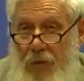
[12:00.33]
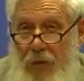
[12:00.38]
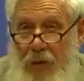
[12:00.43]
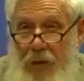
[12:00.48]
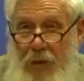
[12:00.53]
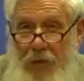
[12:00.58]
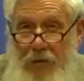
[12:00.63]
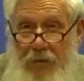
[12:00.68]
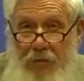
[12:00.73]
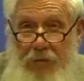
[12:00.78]
the
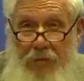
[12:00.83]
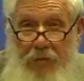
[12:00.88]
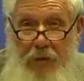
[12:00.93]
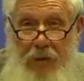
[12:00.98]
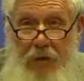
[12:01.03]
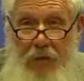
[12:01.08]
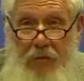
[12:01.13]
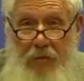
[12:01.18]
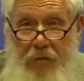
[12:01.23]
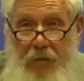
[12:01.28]
United
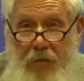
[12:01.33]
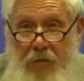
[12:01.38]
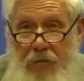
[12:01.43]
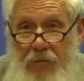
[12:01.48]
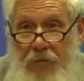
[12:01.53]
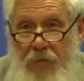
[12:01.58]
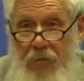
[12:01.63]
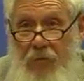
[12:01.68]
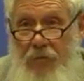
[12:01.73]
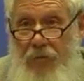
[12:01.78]
States
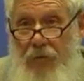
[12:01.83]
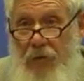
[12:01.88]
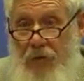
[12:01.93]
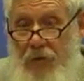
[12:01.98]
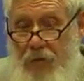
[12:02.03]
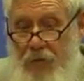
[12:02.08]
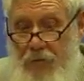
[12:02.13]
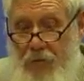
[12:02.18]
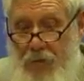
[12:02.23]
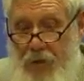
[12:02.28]
and the
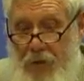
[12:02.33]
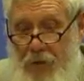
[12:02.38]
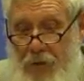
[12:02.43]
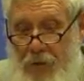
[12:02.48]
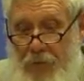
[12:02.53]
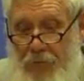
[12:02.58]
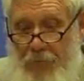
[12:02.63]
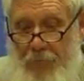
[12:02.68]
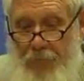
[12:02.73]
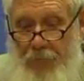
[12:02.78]
Soviet
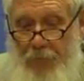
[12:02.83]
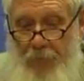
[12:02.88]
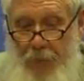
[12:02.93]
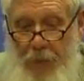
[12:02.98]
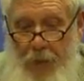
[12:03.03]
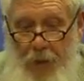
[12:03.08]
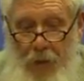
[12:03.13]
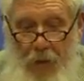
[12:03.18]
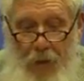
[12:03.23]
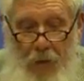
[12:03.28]
Union,
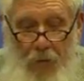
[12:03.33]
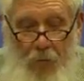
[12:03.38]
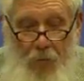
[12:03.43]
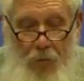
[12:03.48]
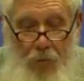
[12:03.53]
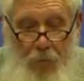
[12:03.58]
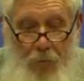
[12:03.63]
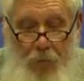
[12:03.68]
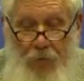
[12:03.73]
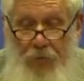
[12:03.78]

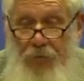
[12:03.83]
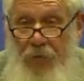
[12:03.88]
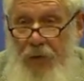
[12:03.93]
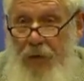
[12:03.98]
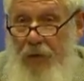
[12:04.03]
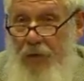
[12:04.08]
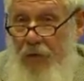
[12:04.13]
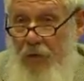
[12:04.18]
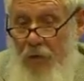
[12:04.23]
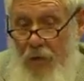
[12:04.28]
what
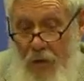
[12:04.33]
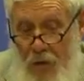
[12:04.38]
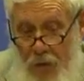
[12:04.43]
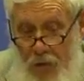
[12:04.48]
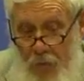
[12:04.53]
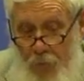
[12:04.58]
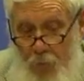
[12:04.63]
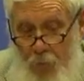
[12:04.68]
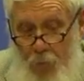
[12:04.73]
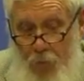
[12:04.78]
prevented
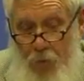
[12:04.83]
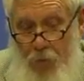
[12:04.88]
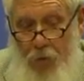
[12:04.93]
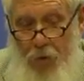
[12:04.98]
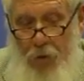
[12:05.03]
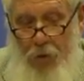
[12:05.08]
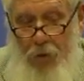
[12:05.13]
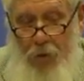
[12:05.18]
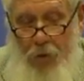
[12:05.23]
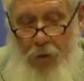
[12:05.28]
hot
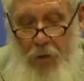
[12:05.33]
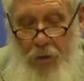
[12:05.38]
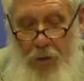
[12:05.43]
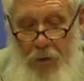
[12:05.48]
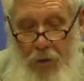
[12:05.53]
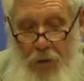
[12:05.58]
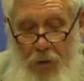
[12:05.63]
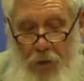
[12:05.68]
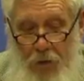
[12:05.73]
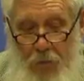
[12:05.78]
war
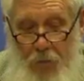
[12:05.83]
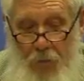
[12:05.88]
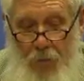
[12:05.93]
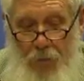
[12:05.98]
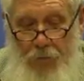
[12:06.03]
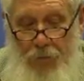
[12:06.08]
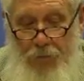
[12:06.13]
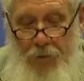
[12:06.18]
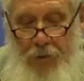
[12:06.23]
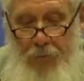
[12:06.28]

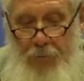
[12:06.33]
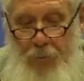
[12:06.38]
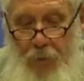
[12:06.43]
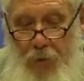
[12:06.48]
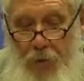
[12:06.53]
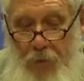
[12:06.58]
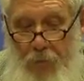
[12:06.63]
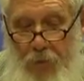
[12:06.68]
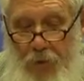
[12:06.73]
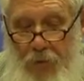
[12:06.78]
was that
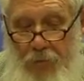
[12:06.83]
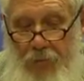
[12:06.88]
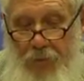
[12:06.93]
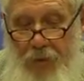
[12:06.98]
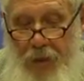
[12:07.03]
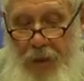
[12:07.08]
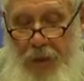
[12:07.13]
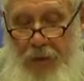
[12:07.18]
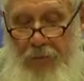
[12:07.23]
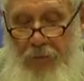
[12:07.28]

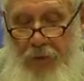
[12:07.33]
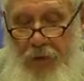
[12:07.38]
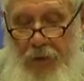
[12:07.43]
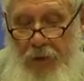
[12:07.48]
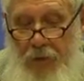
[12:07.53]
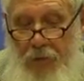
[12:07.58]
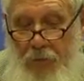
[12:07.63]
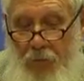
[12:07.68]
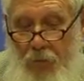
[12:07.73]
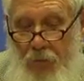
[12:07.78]
bombers
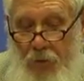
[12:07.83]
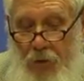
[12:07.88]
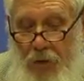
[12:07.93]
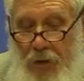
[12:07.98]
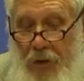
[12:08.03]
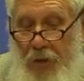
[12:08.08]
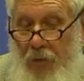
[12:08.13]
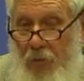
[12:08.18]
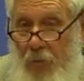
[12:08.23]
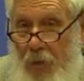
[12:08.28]
carrying
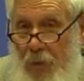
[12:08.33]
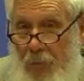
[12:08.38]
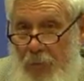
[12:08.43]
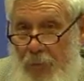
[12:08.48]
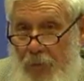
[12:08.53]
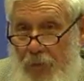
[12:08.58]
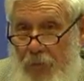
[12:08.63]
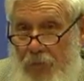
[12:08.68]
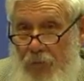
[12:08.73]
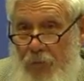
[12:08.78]
nuclear
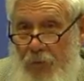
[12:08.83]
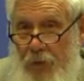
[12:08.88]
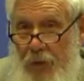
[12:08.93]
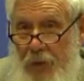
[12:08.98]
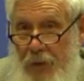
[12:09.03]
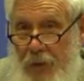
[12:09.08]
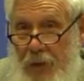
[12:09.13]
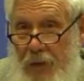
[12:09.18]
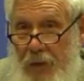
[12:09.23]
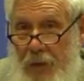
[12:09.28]
weapons
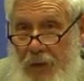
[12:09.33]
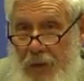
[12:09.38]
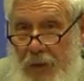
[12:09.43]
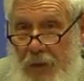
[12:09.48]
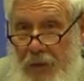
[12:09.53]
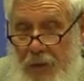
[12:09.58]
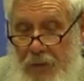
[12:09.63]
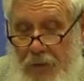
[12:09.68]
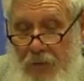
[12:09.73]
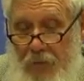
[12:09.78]
were in
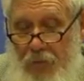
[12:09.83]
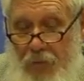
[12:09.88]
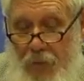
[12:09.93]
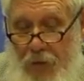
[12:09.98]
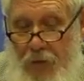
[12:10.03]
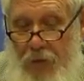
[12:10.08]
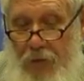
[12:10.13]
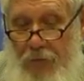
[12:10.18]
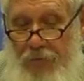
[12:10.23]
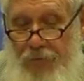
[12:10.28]
the air
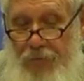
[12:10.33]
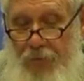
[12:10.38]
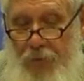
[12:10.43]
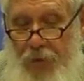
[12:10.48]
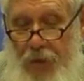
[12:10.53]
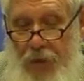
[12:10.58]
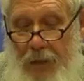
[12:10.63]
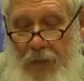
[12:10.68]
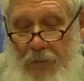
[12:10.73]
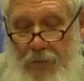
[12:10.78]

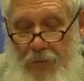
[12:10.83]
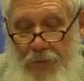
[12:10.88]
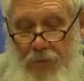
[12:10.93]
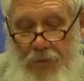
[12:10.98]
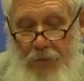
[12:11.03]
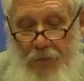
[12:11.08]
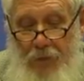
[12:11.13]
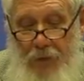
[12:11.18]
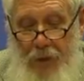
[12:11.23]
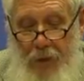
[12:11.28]
24
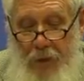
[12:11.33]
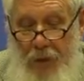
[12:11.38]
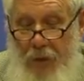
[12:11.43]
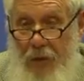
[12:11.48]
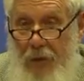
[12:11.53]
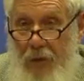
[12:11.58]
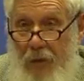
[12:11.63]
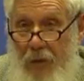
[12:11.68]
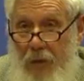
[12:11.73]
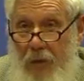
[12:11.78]
hours a
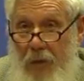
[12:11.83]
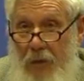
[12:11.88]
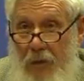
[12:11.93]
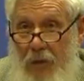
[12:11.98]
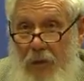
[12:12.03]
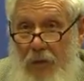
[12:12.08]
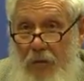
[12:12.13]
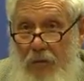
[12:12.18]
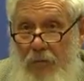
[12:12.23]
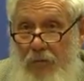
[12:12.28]
day,
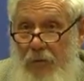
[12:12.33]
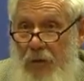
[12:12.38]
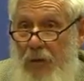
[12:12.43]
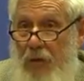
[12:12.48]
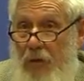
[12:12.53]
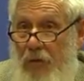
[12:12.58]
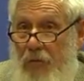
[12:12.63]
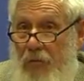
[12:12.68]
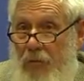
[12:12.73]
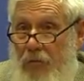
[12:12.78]

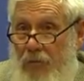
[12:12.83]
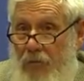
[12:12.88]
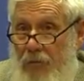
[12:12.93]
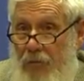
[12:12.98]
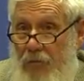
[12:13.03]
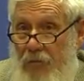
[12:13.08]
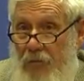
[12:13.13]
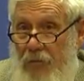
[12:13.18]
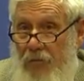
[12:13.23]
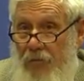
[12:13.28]

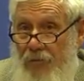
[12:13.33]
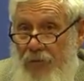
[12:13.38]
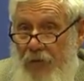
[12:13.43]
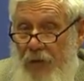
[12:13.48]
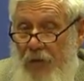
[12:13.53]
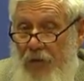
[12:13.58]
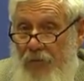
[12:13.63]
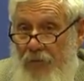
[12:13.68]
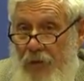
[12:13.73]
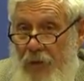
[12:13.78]

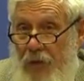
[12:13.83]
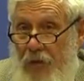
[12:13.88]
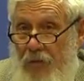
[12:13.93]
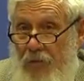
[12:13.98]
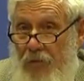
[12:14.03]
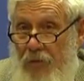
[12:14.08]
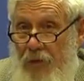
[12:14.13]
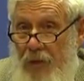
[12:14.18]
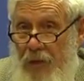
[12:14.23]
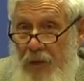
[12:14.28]
365
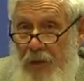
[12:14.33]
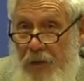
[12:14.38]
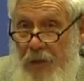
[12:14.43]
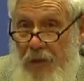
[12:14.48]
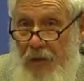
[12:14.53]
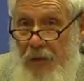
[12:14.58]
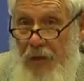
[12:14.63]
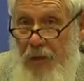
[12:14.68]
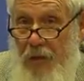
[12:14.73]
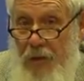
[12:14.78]
days a
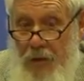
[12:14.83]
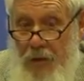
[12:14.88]
year.